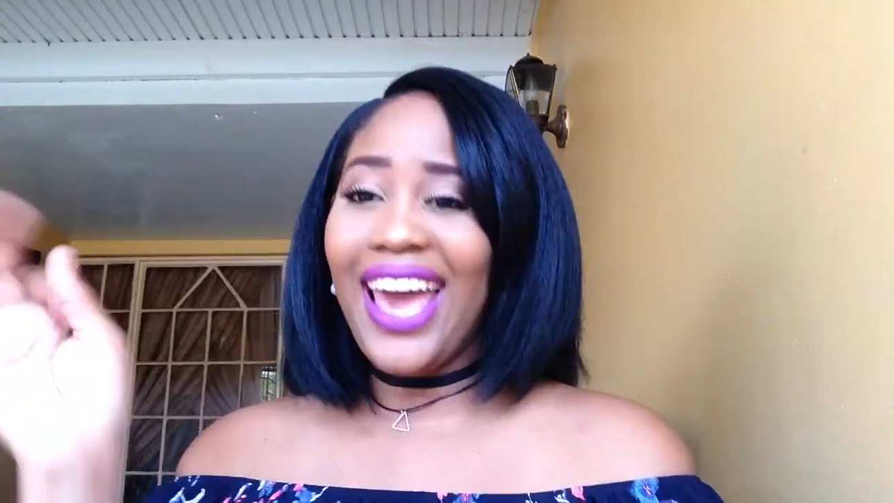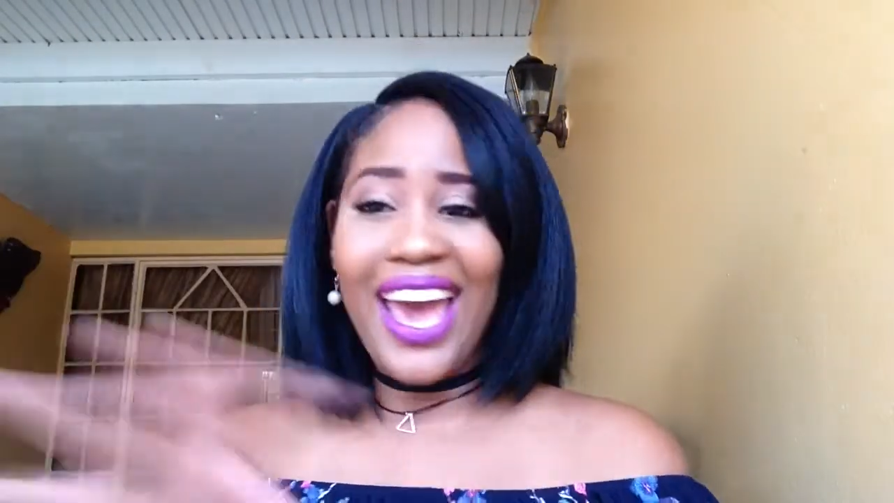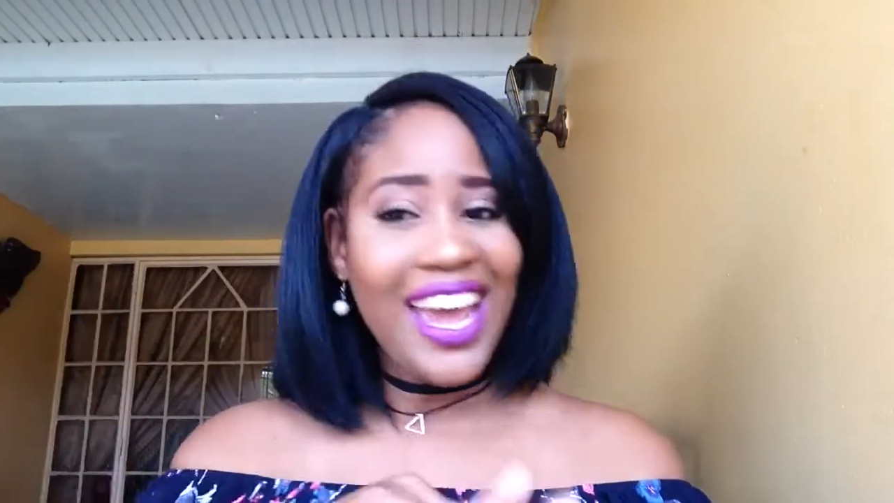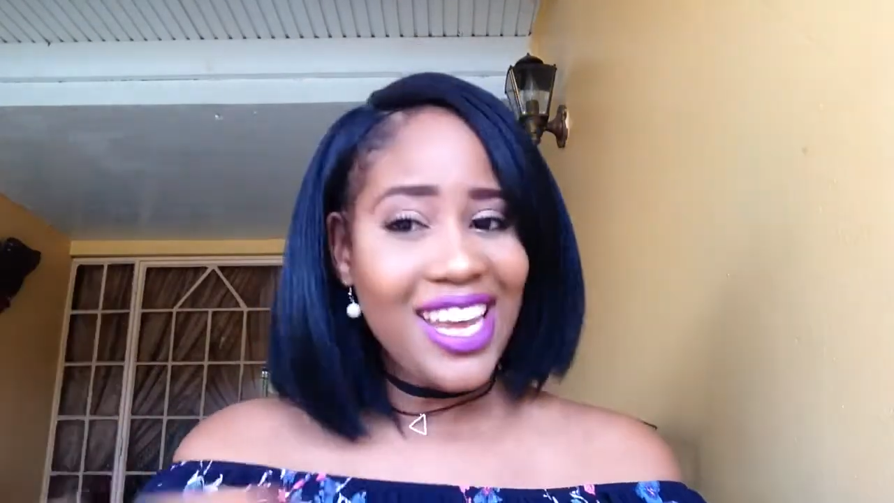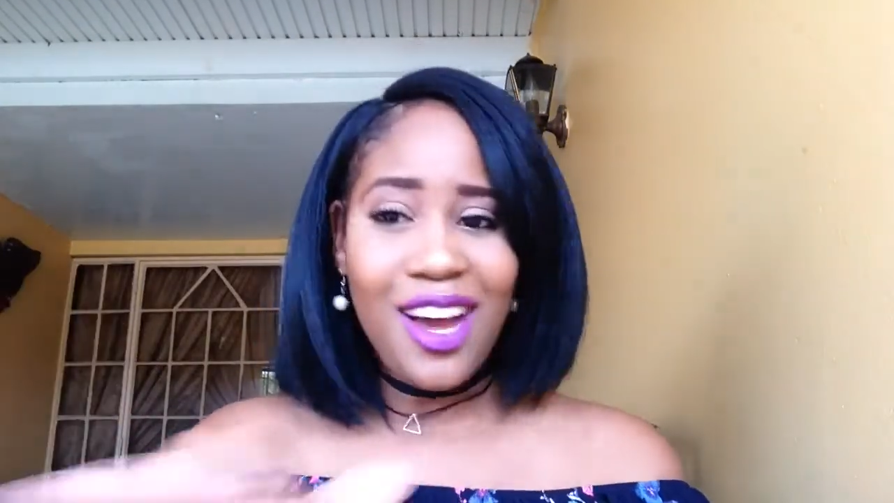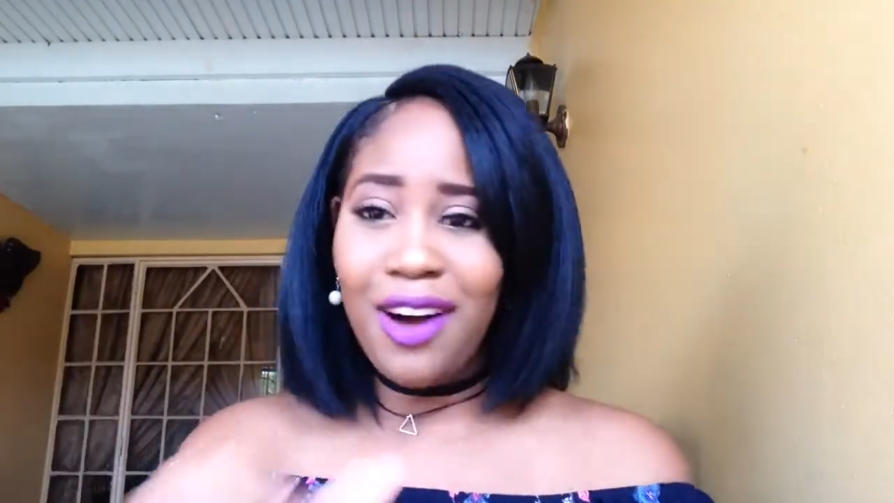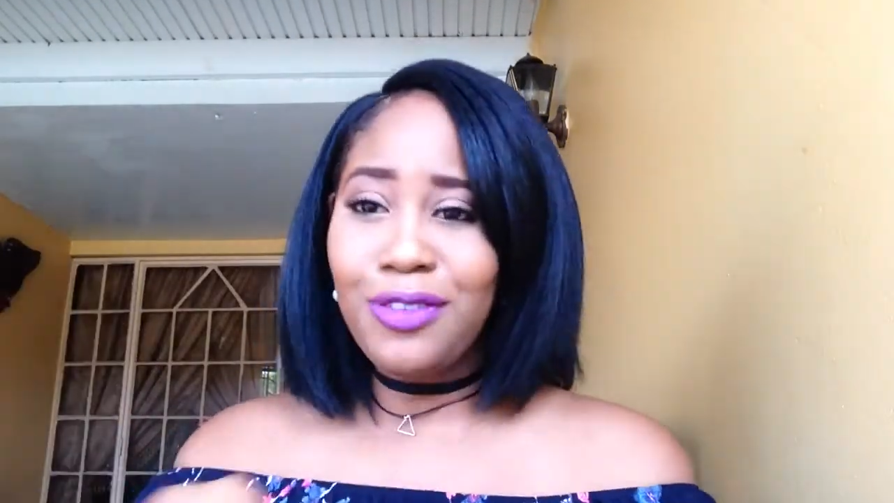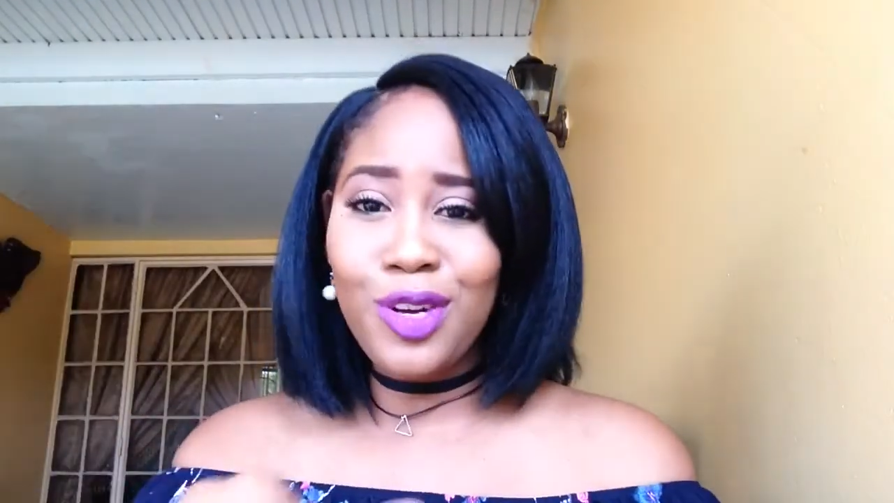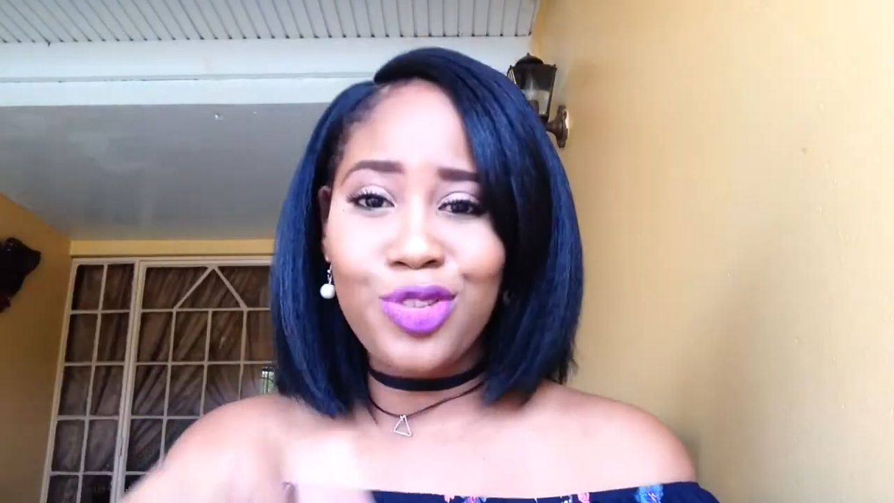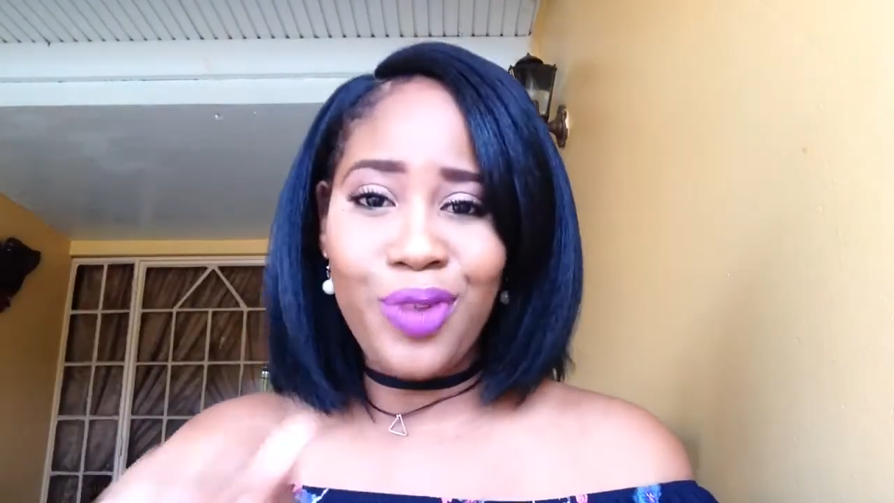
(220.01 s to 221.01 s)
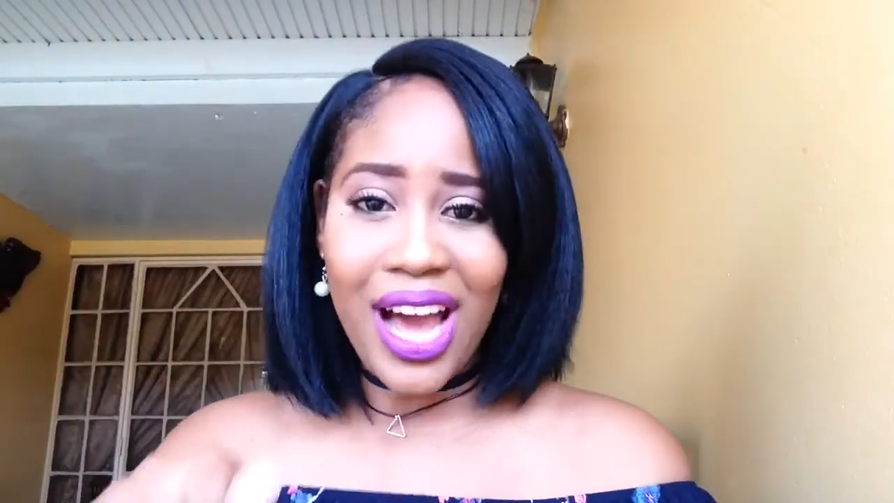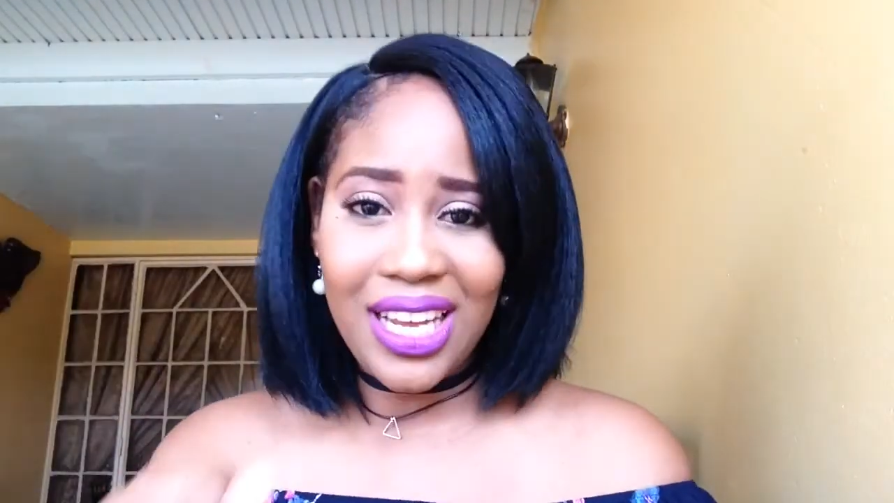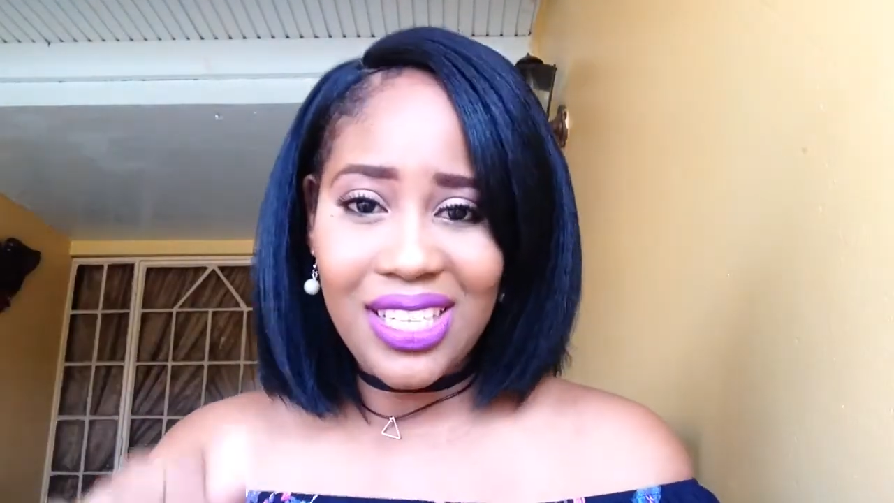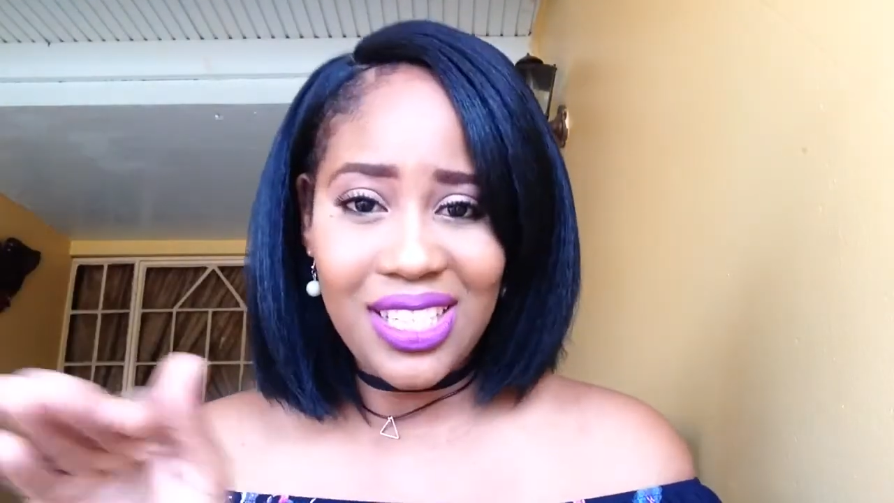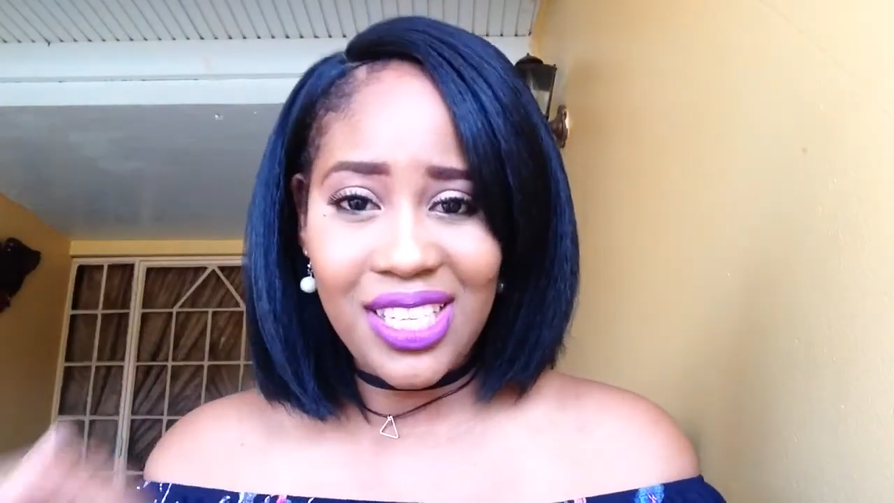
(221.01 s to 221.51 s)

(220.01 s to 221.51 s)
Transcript: any of those reality